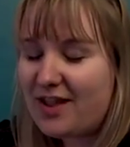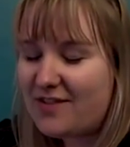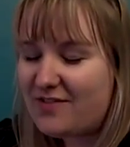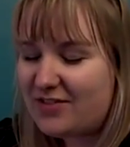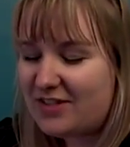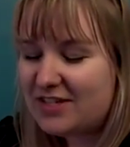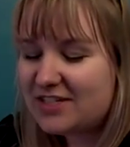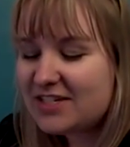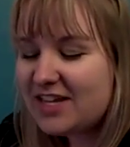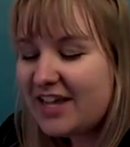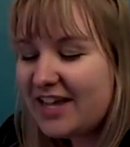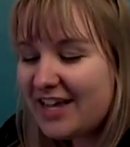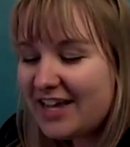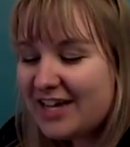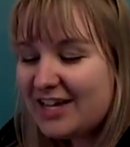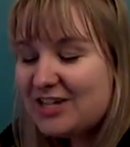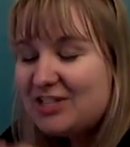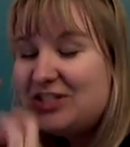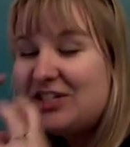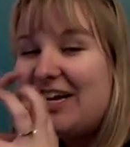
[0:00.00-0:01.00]
They give you this
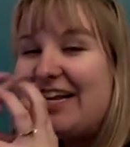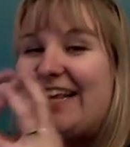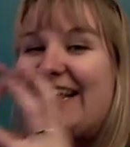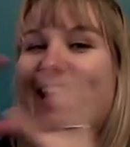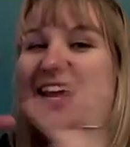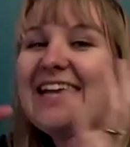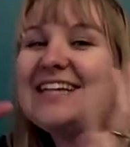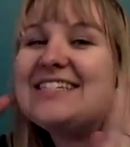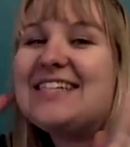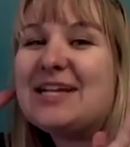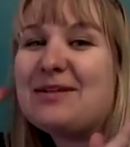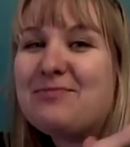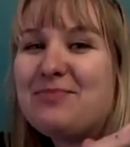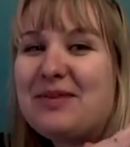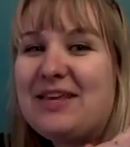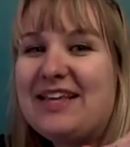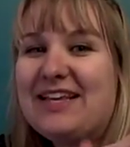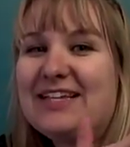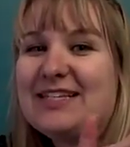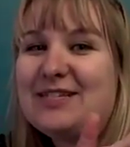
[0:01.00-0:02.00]
gigantic
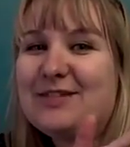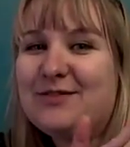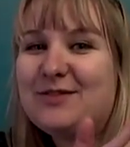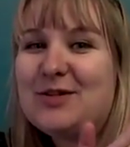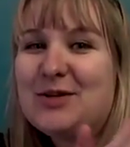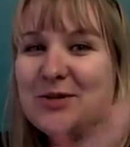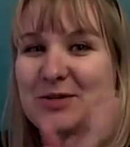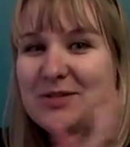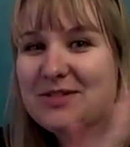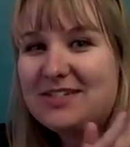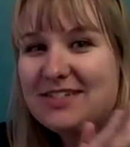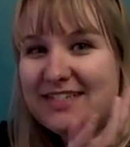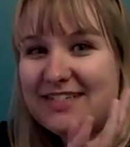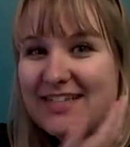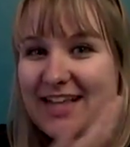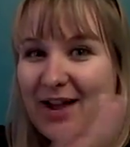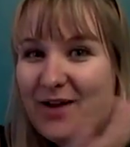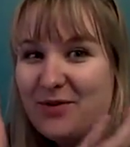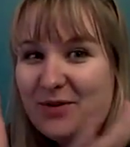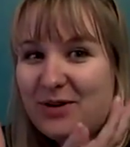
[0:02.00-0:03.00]
piece of toasted
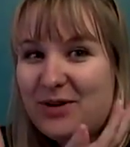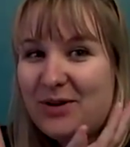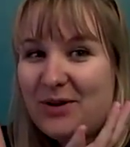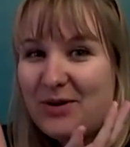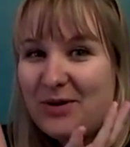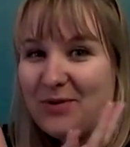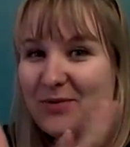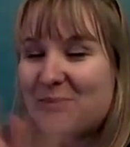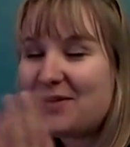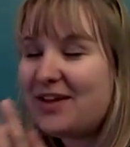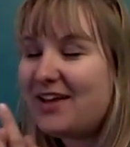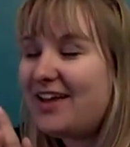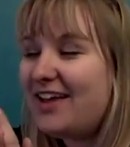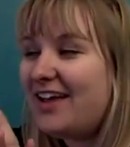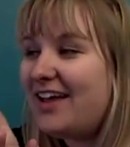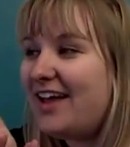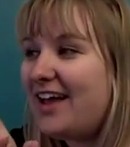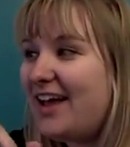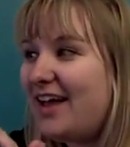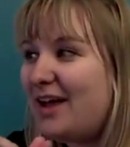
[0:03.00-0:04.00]
sourdough
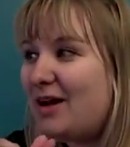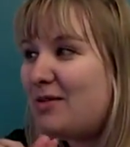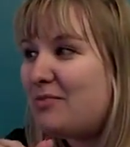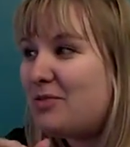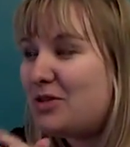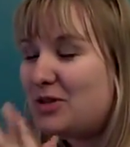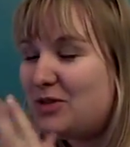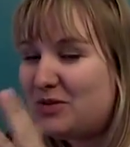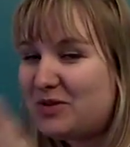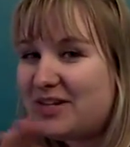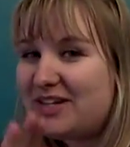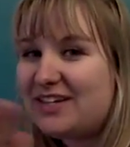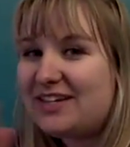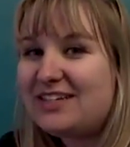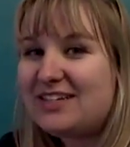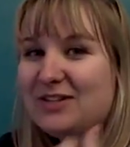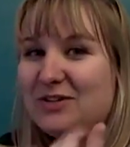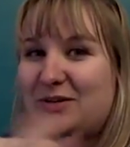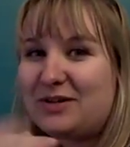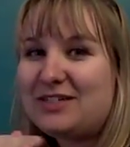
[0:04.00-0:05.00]
that you
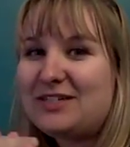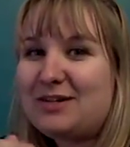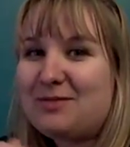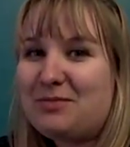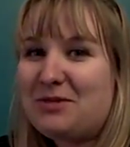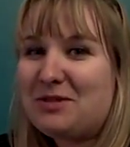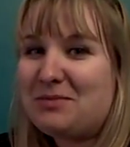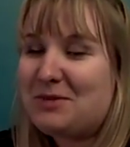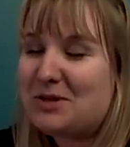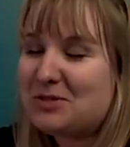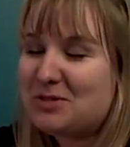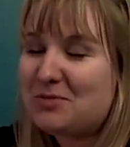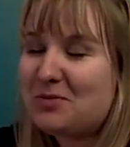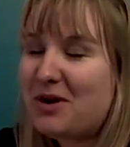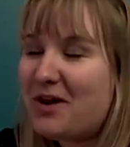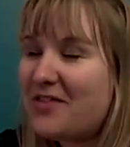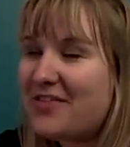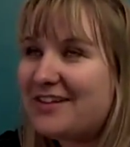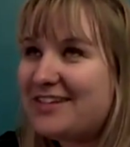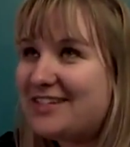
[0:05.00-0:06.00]
can dip in the mussel
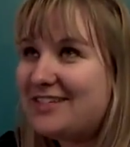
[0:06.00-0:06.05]
broth.